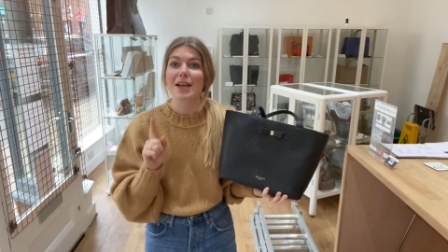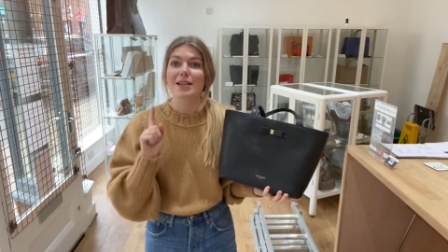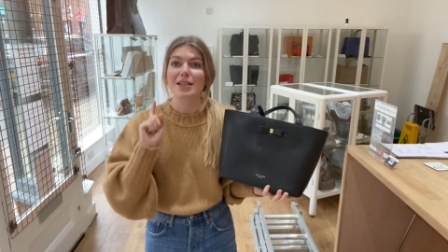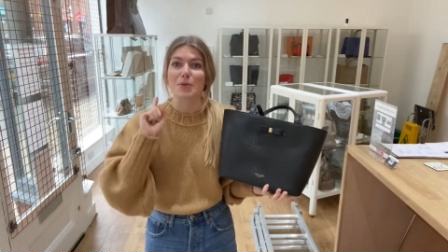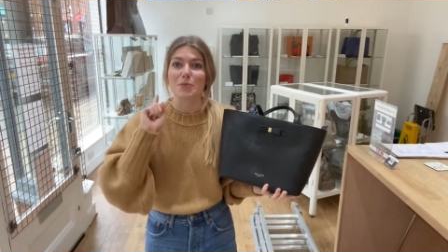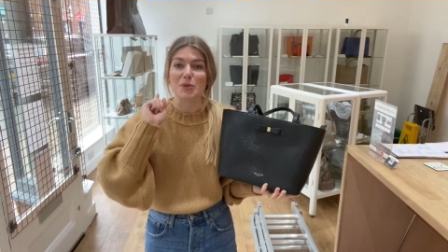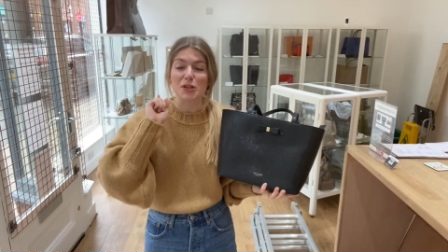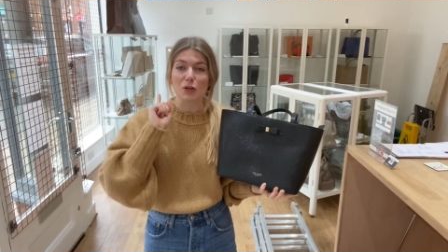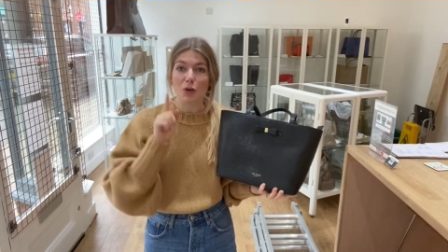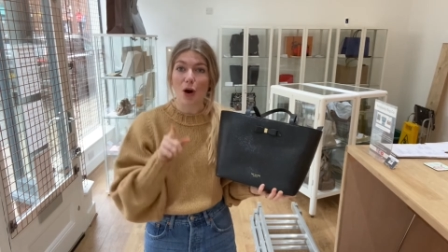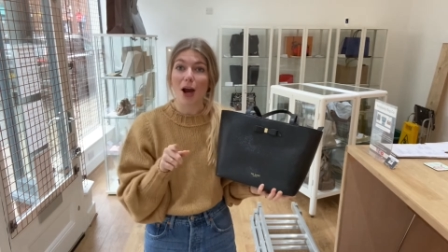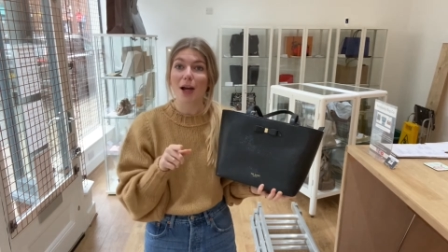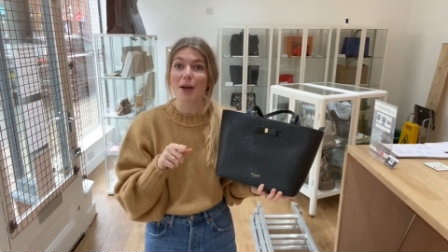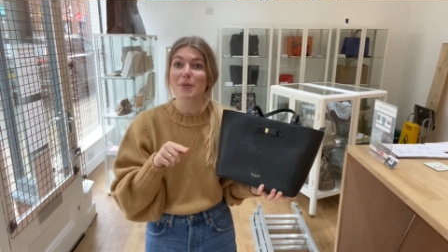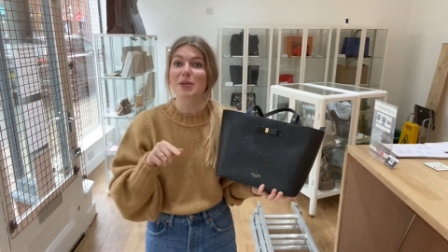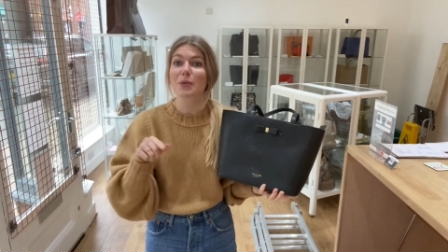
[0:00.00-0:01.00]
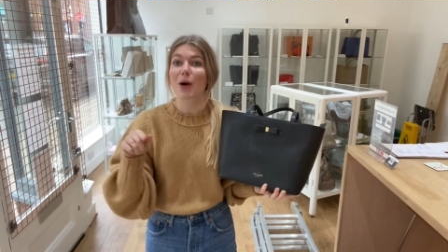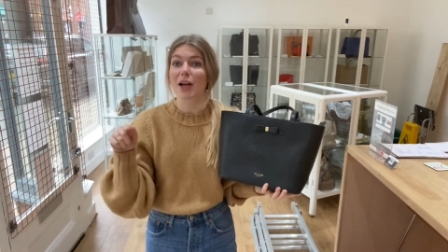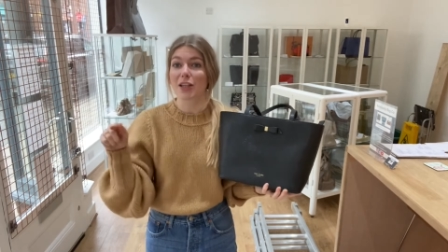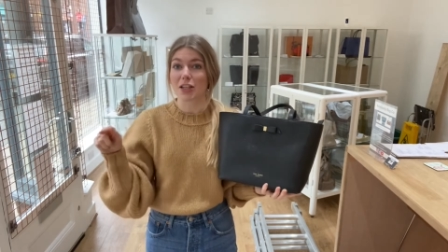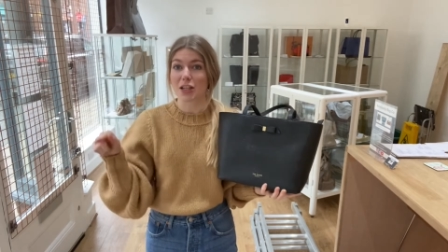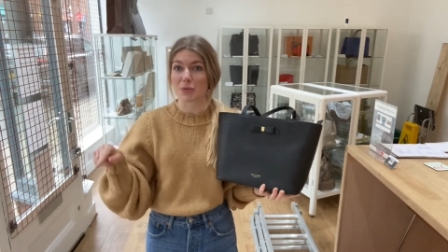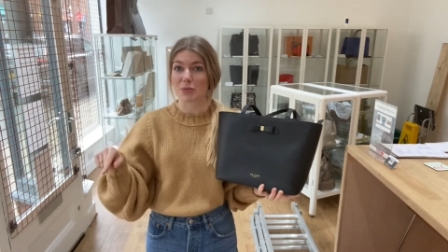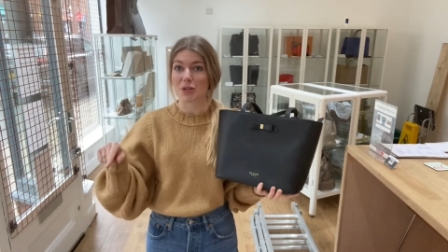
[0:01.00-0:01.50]
subscribe to
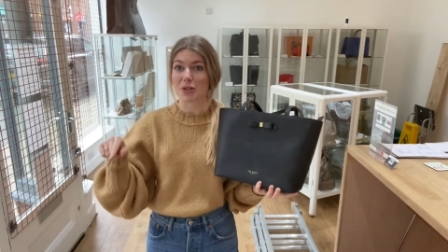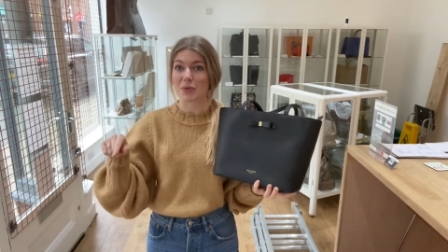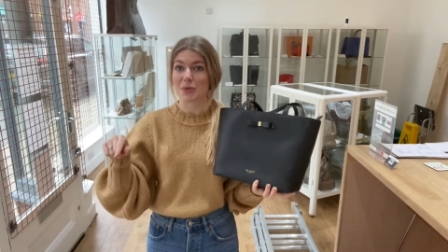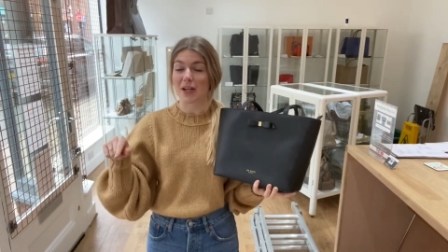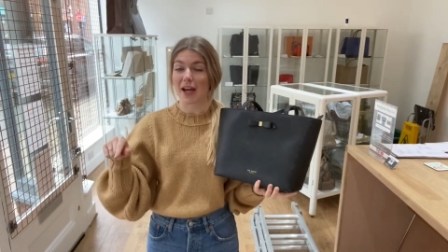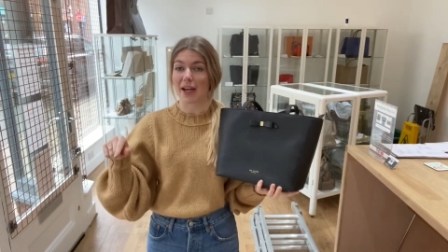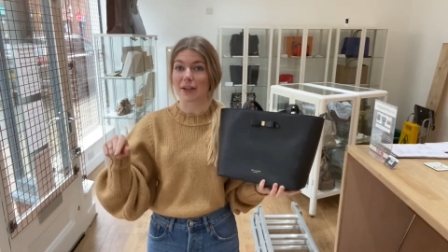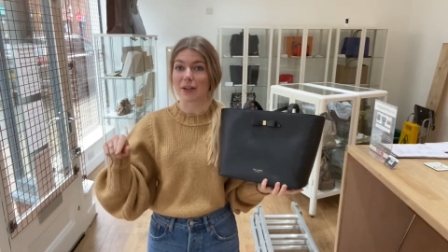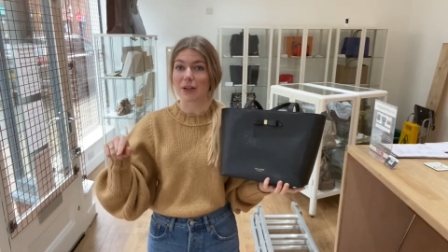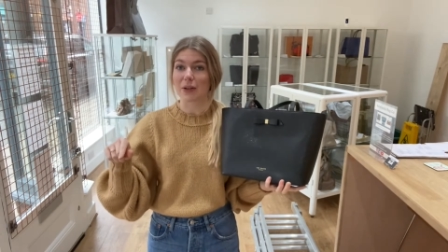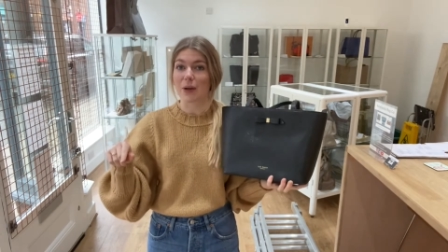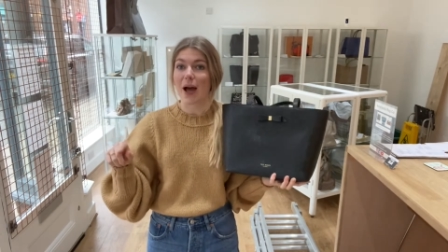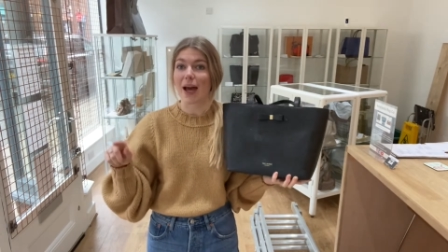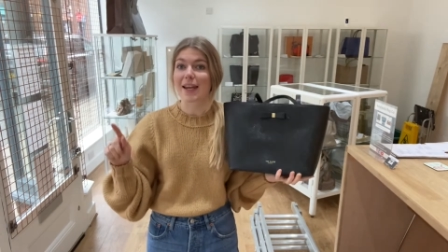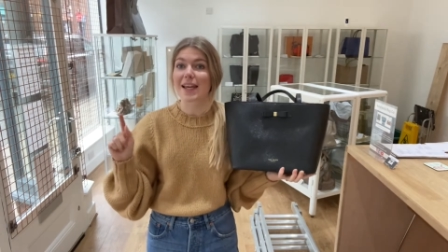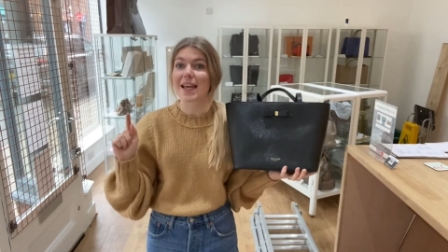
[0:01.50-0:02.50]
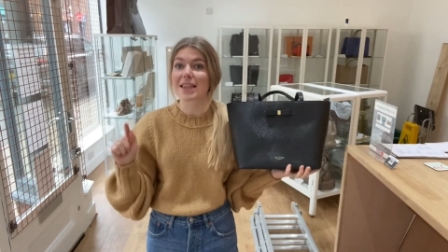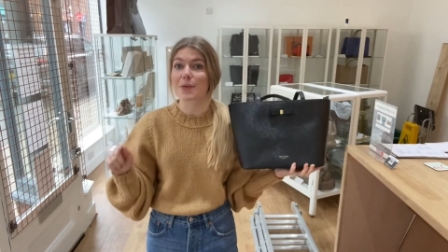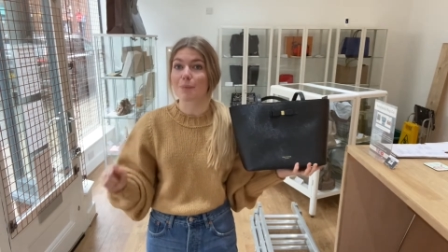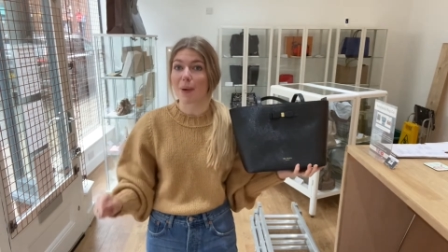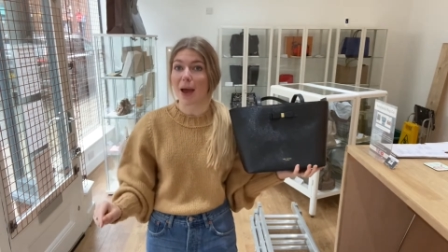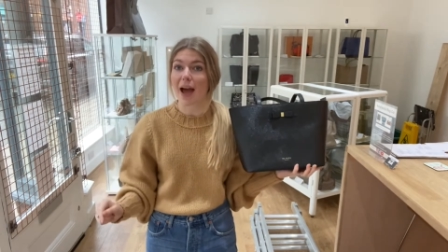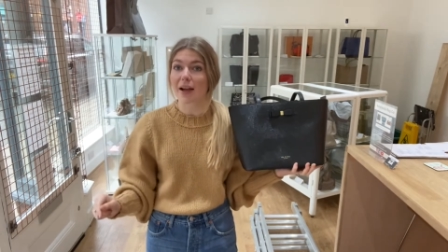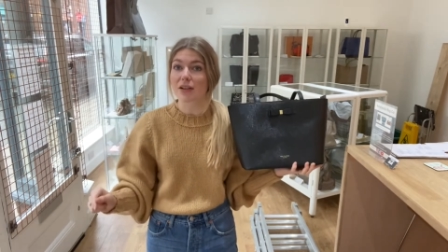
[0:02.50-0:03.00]
our YouTube channel and hit
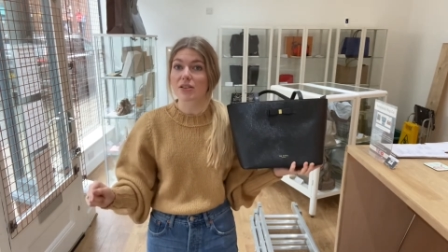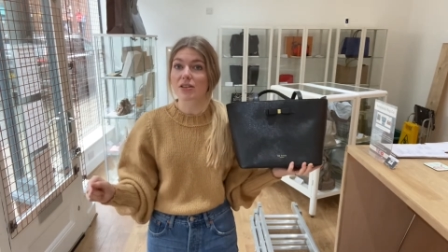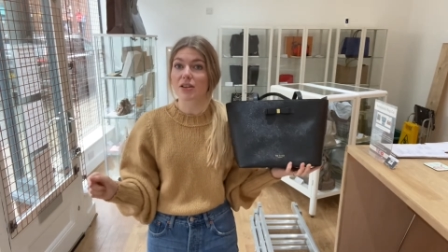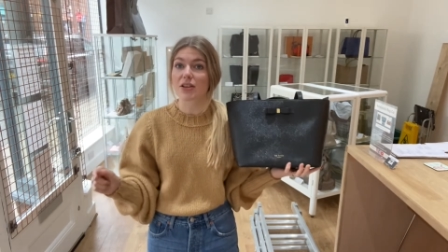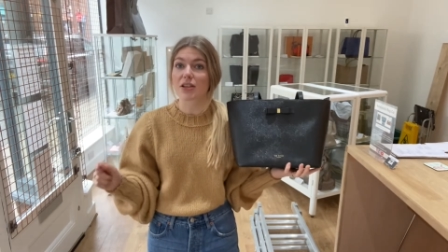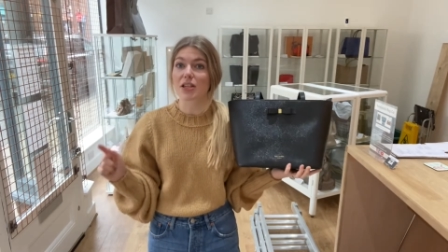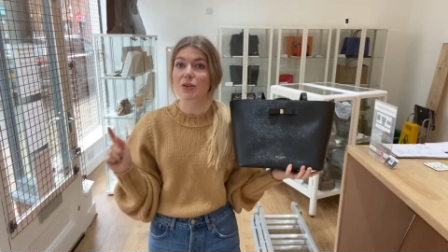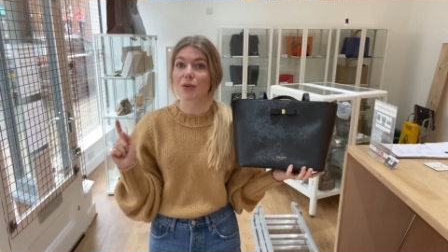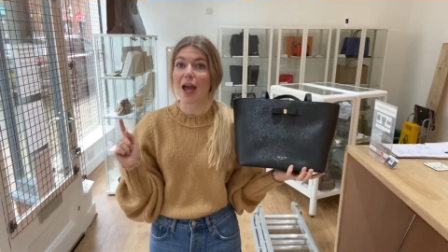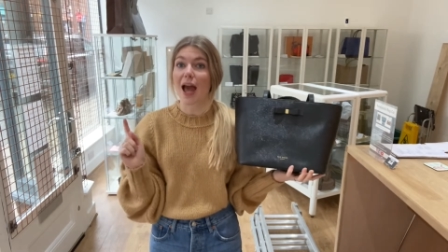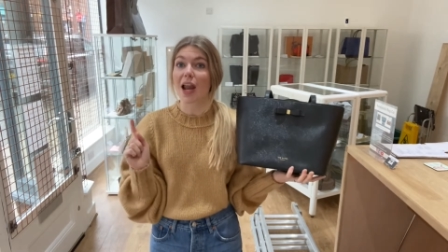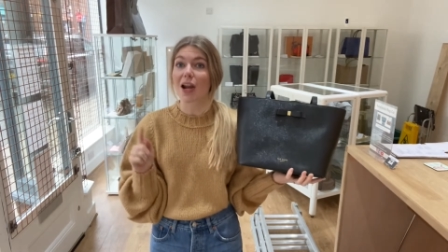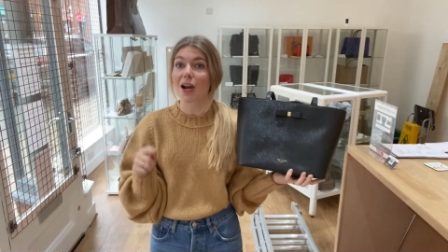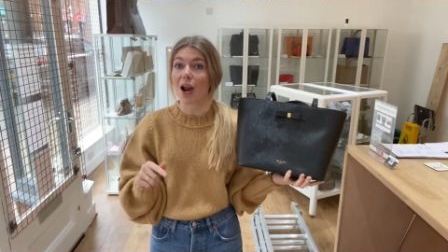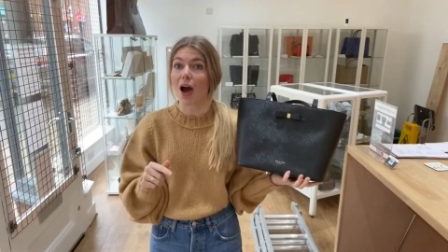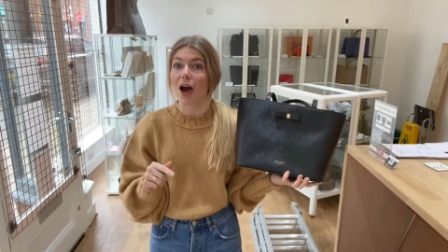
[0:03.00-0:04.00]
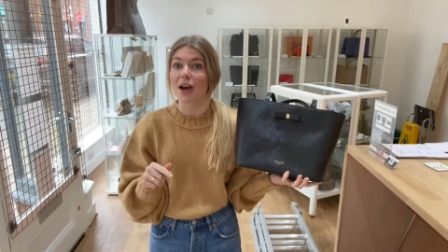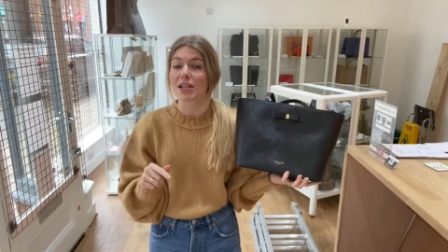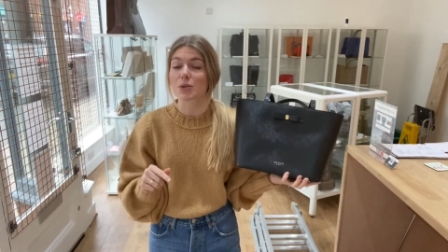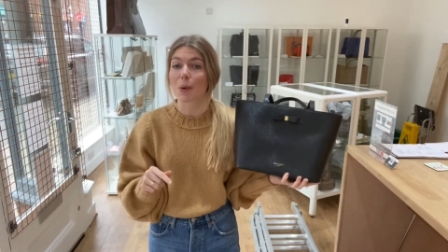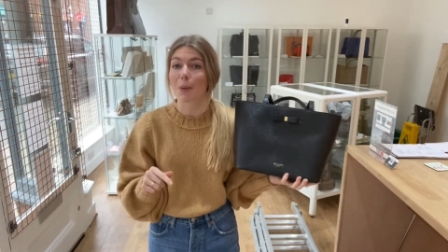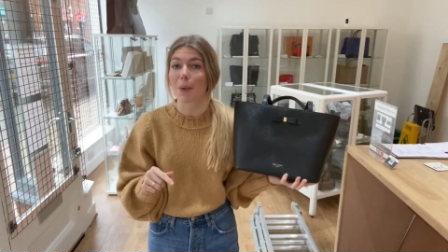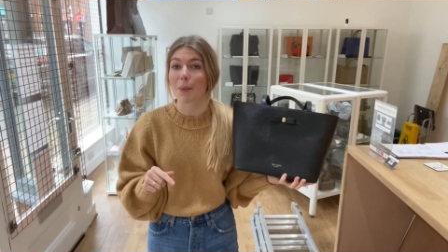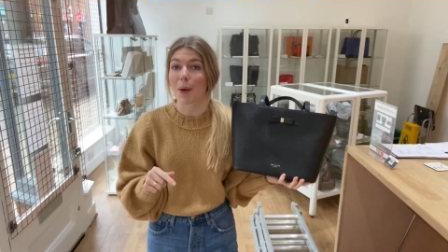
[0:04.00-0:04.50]
the bell so that you get
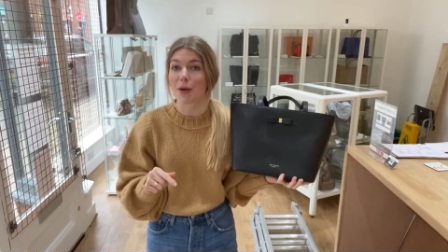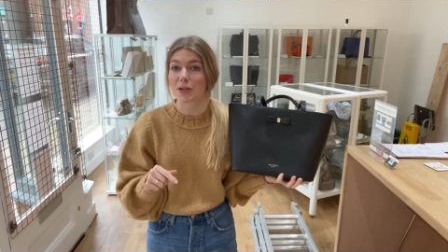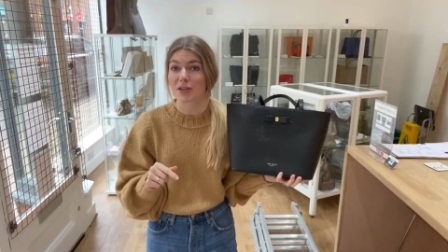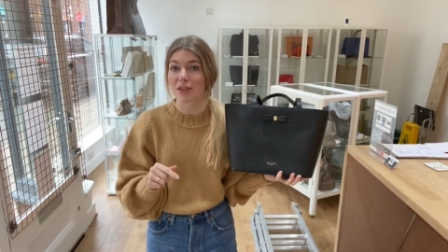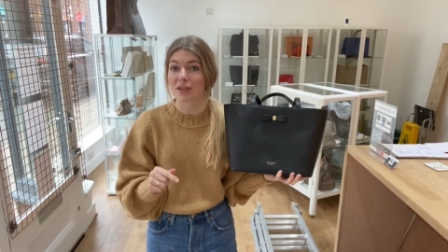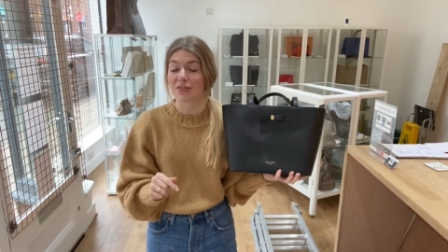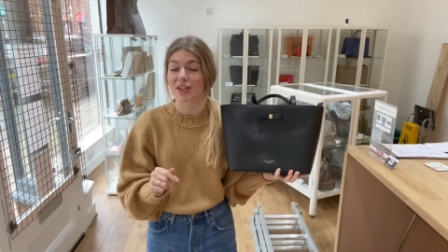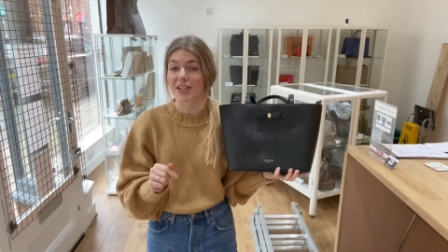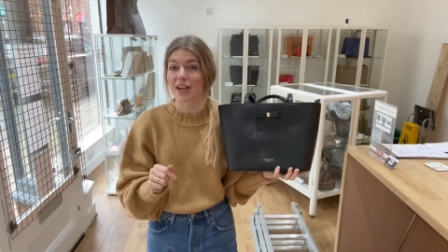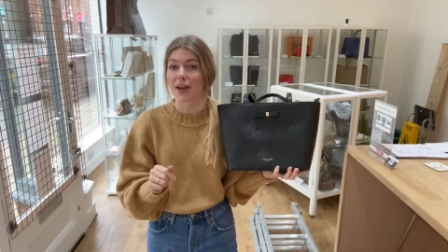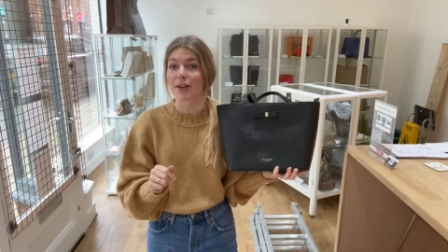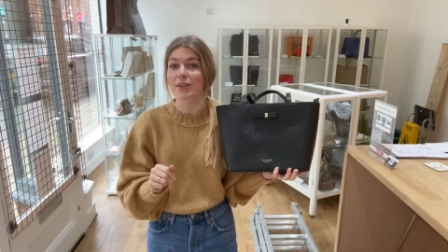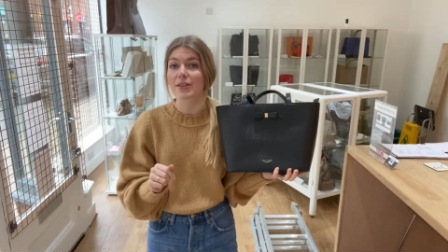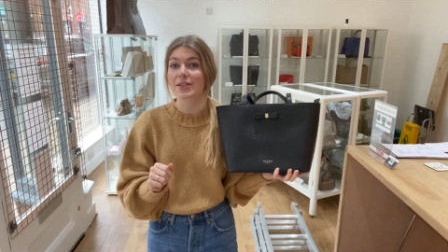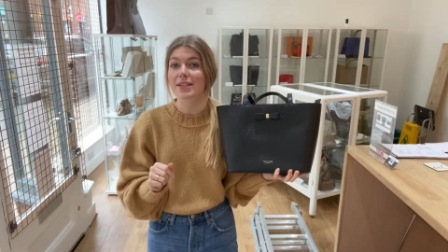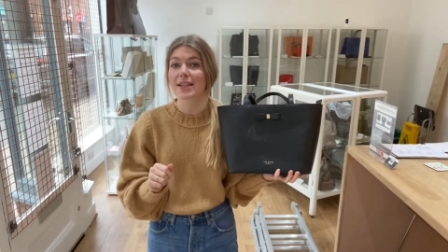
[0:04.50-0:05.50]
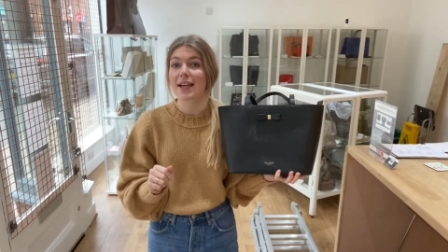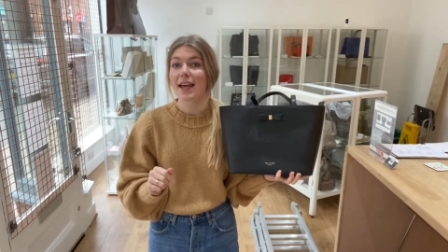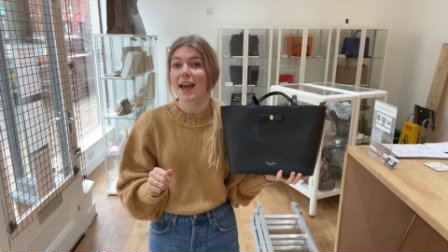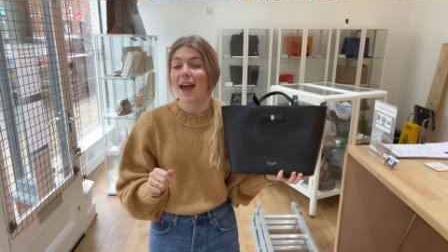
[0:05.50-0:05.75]
alerts when we post new videos.